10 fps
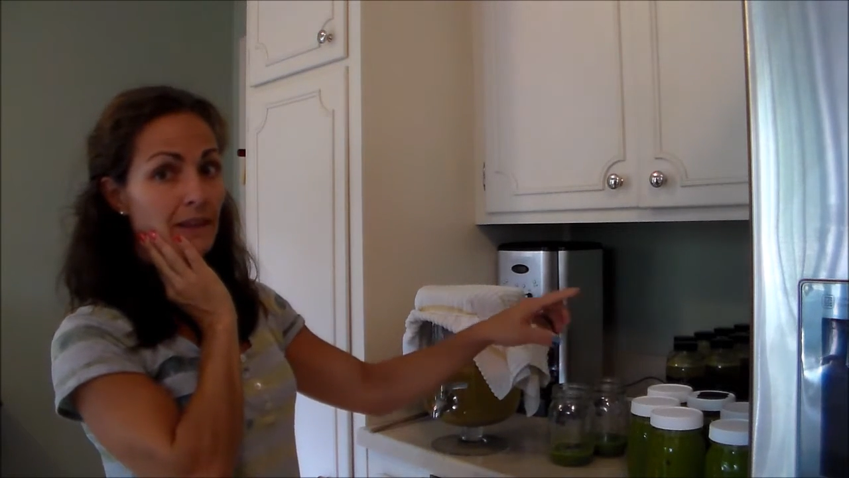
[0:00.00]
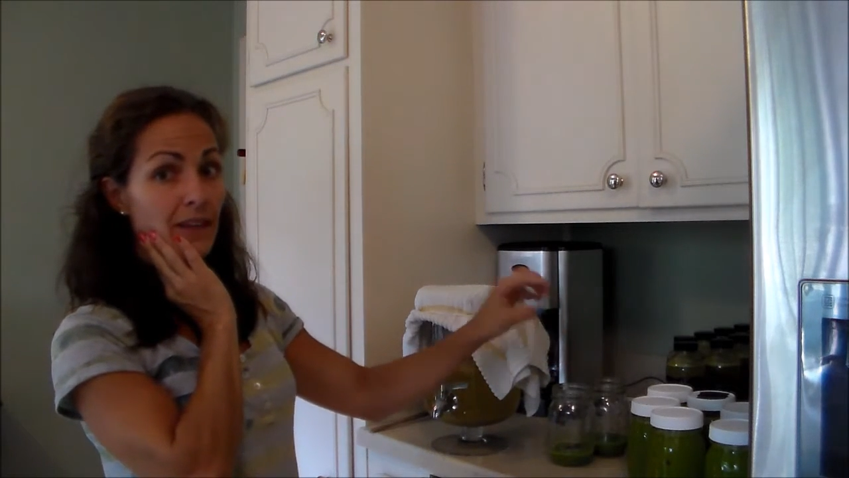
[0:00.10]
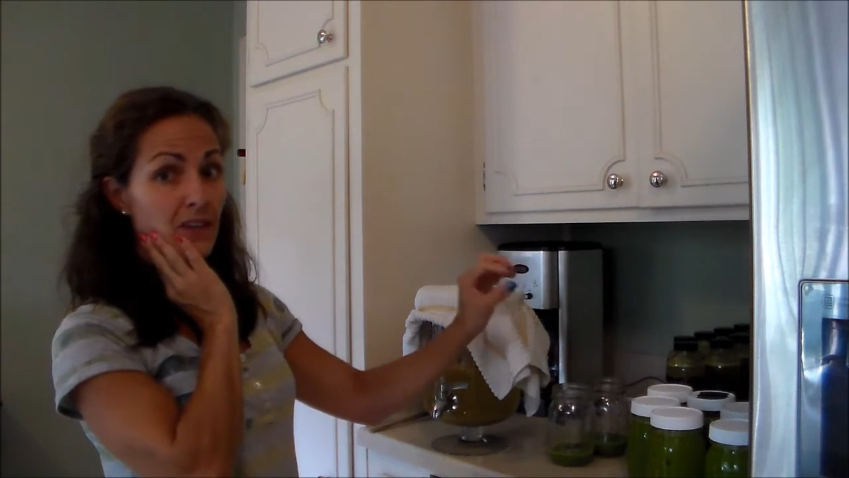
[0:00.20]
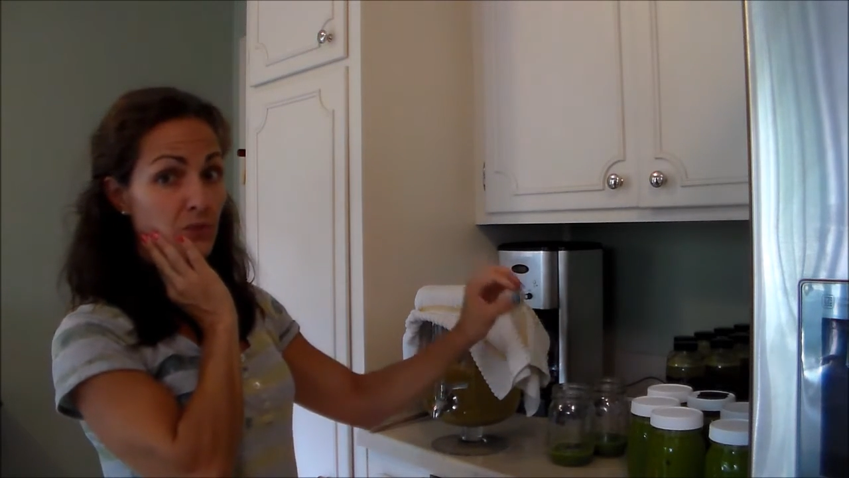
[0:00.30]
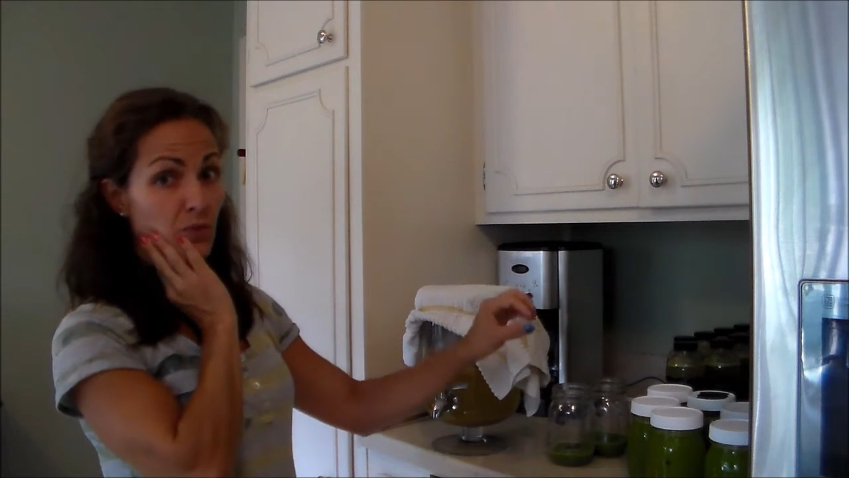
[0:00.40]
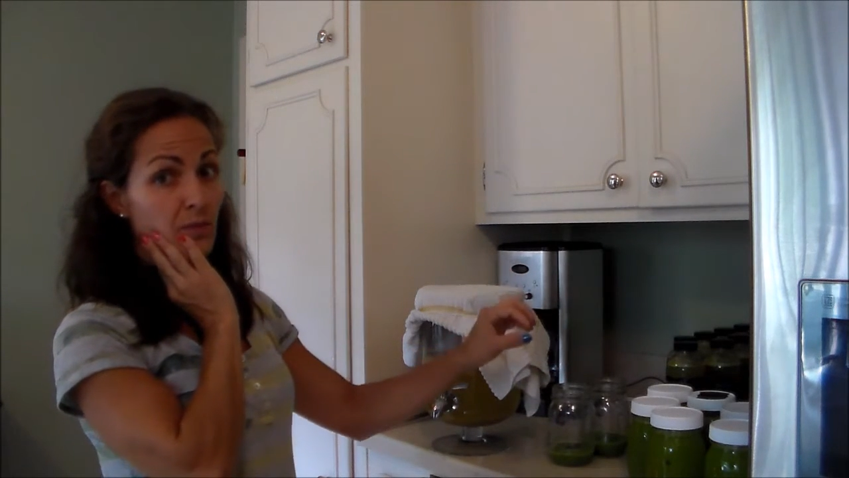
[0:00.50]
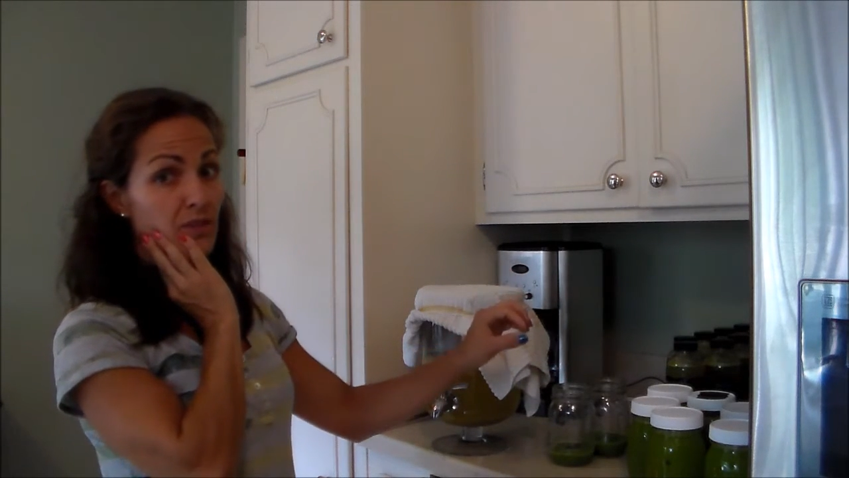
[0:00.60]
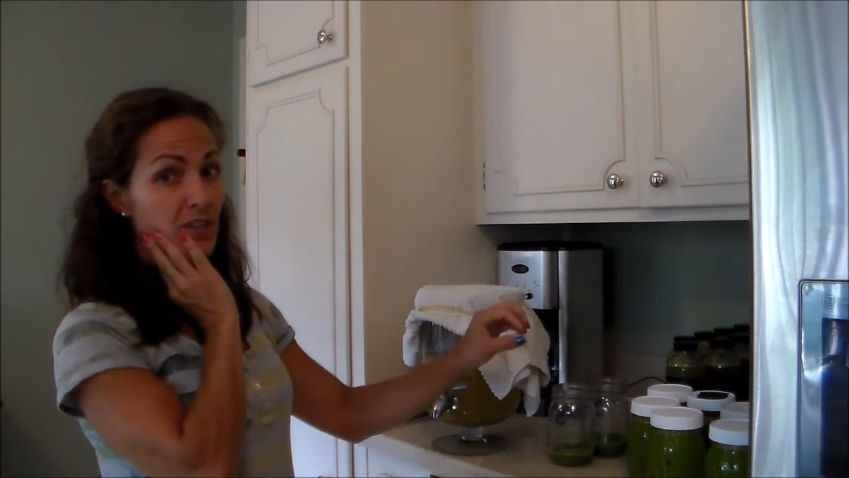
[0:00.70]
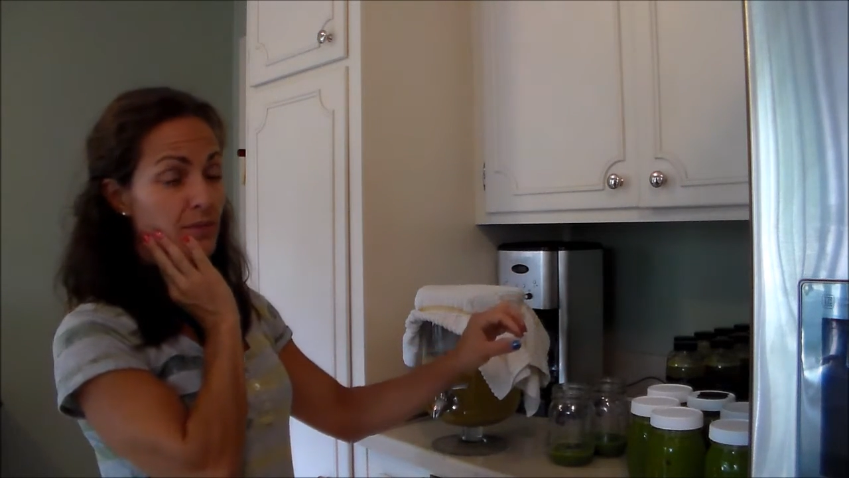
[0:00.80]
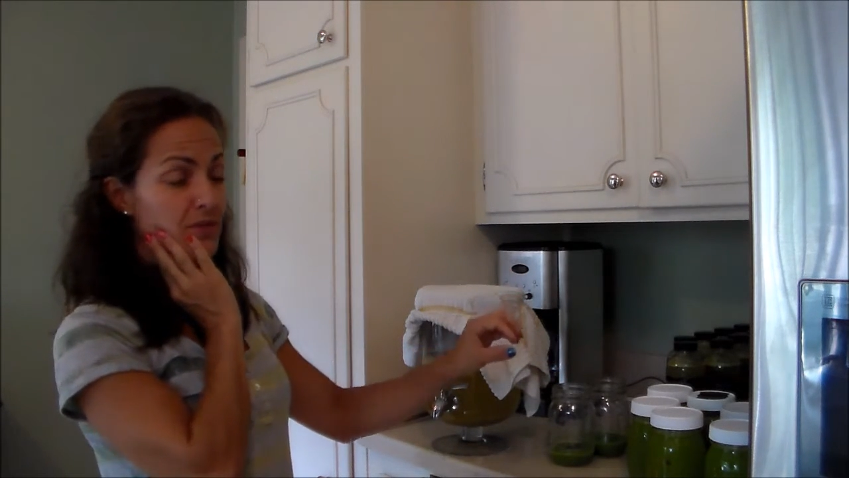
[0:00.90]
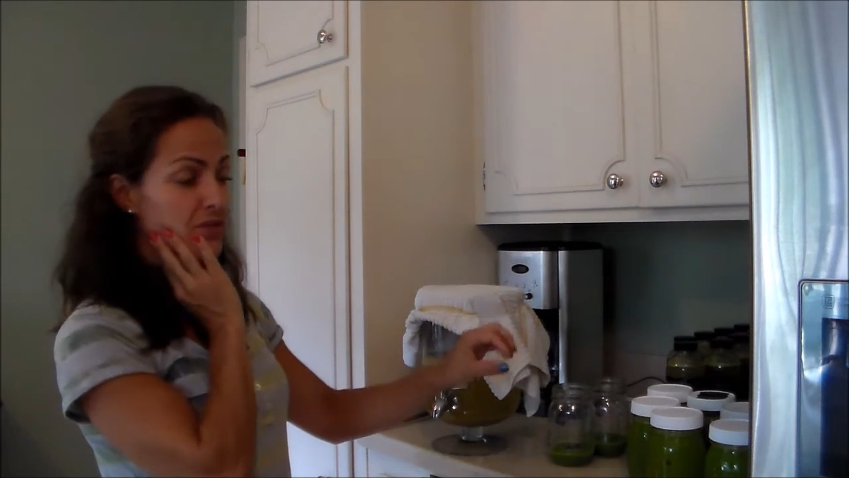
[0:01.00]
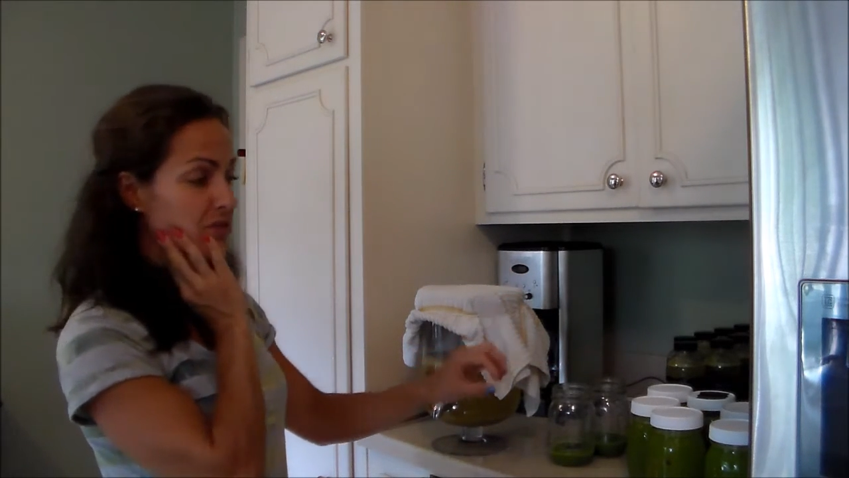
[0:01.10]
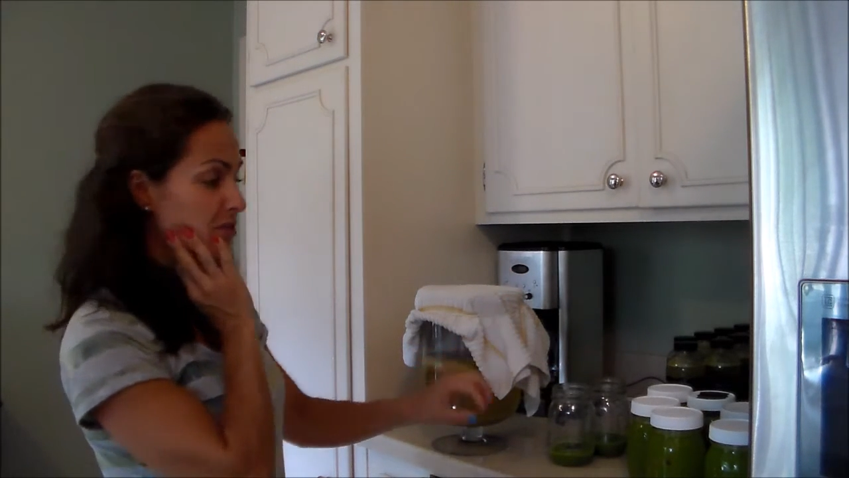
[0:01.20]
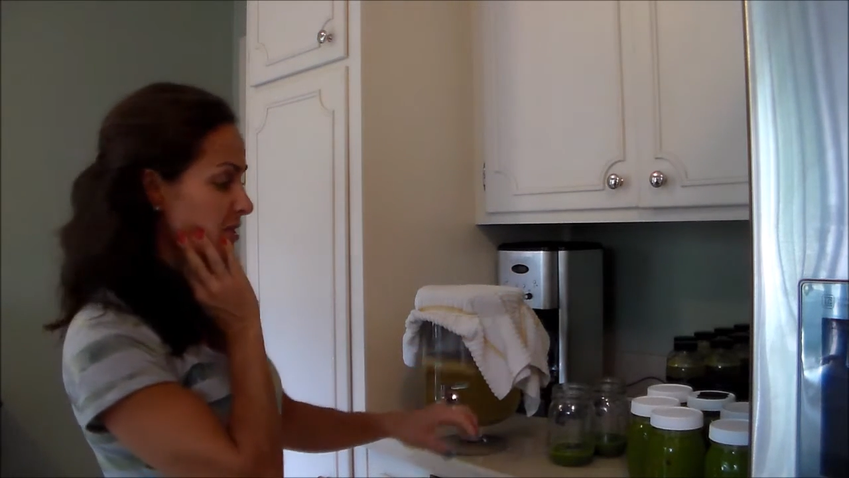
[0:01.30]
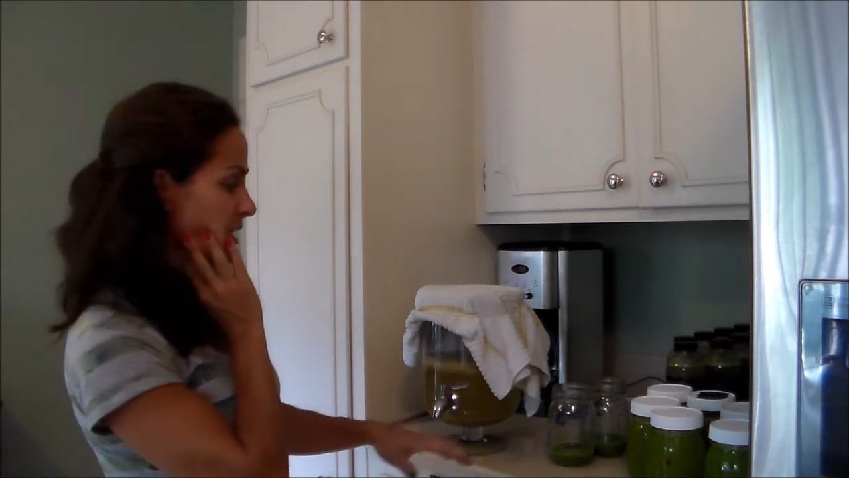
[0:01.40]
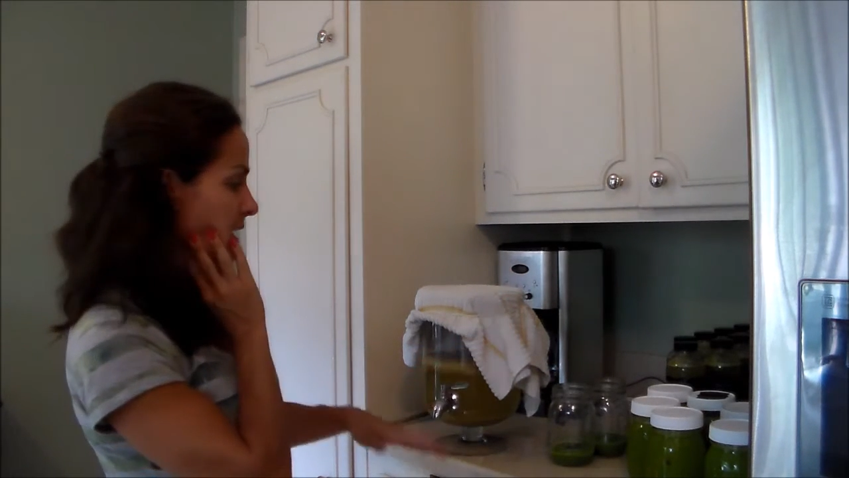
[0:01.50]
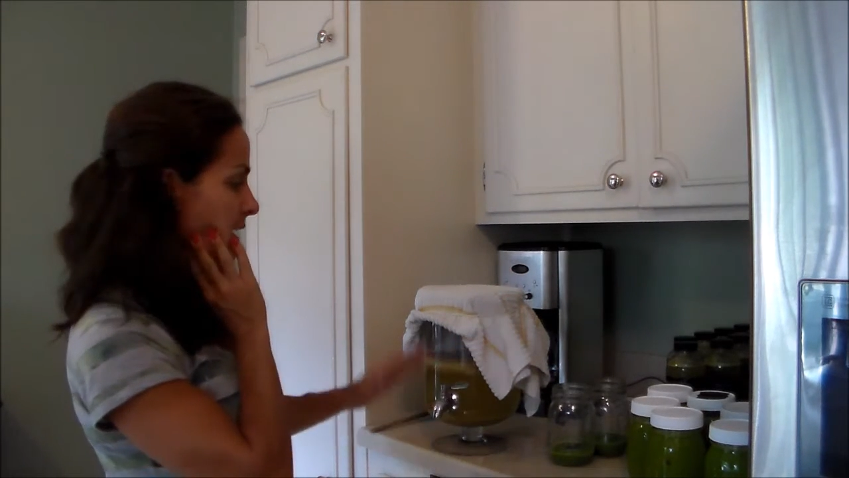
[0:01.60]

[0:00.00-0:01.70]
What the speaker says: likes warmer temperatures.